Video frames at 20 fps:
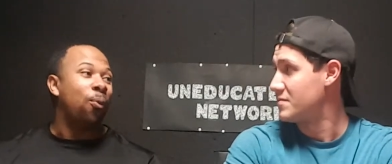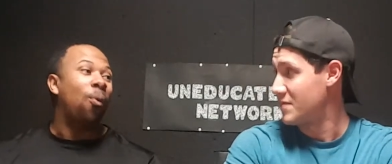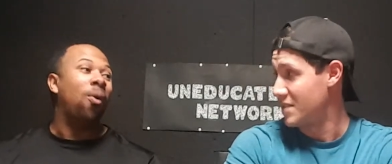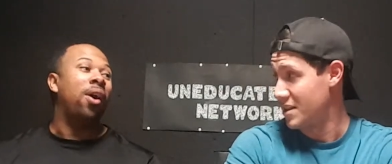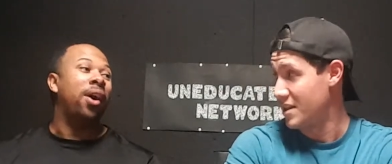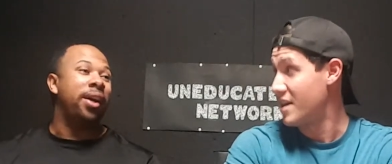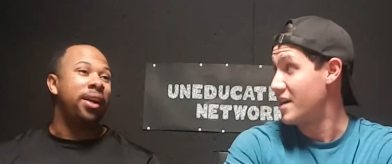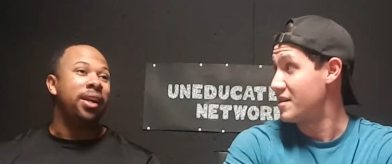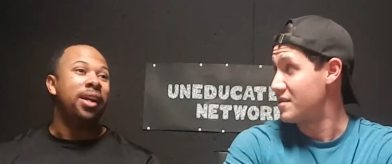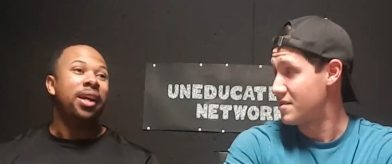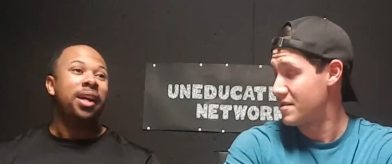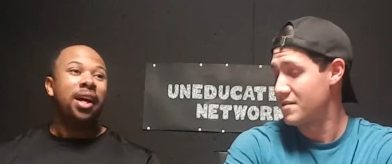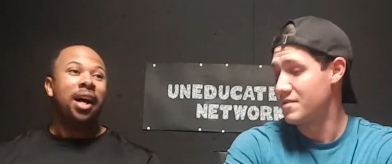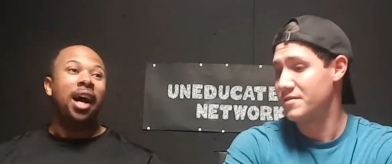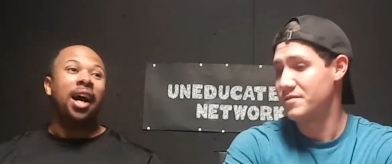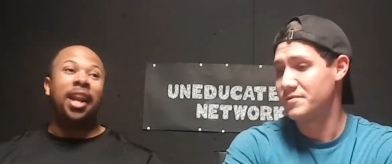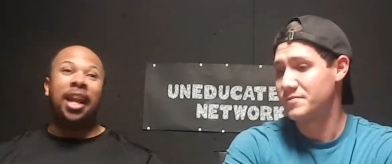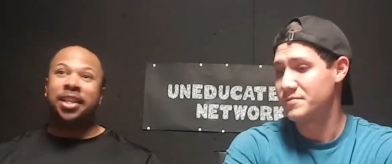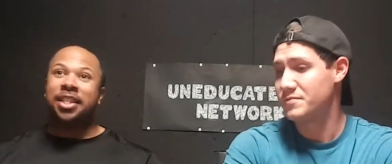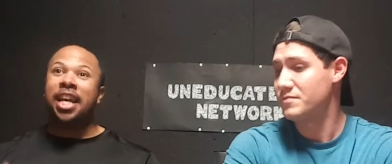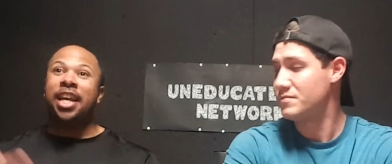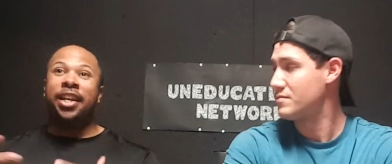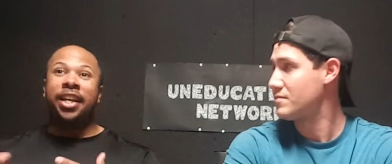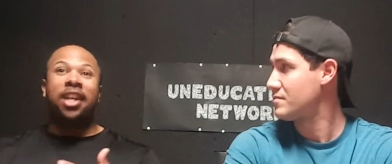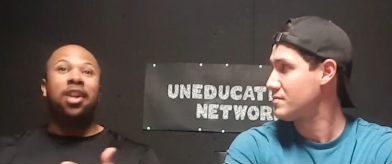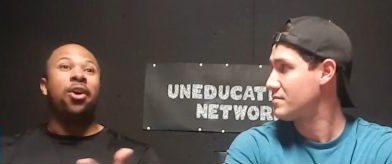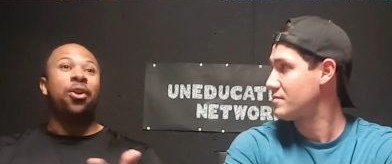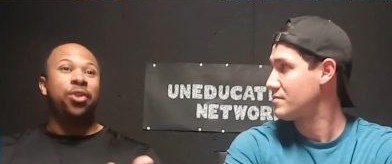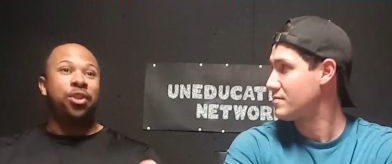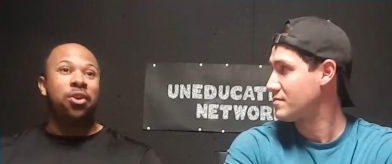Speaker 1: One, yes. uh, that's how you
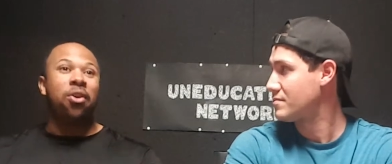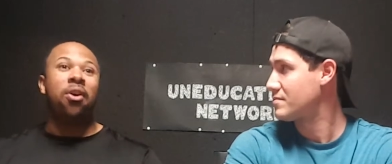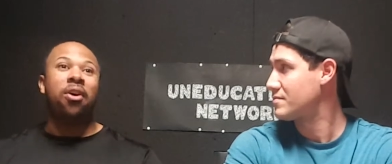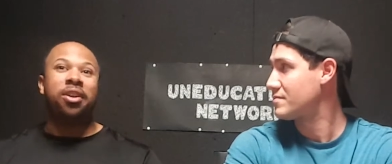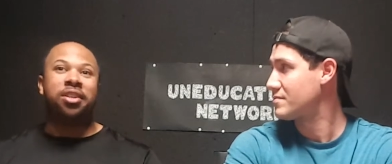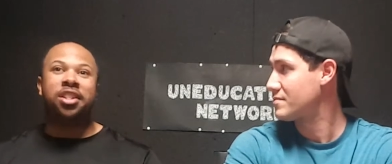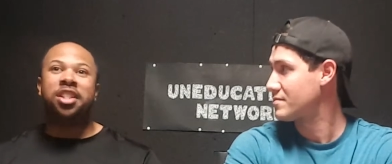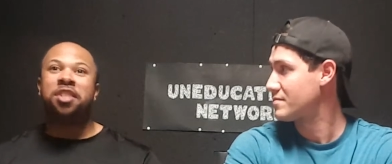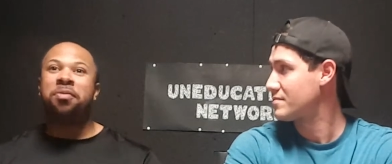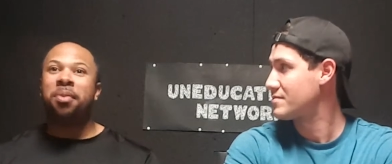get all those yards.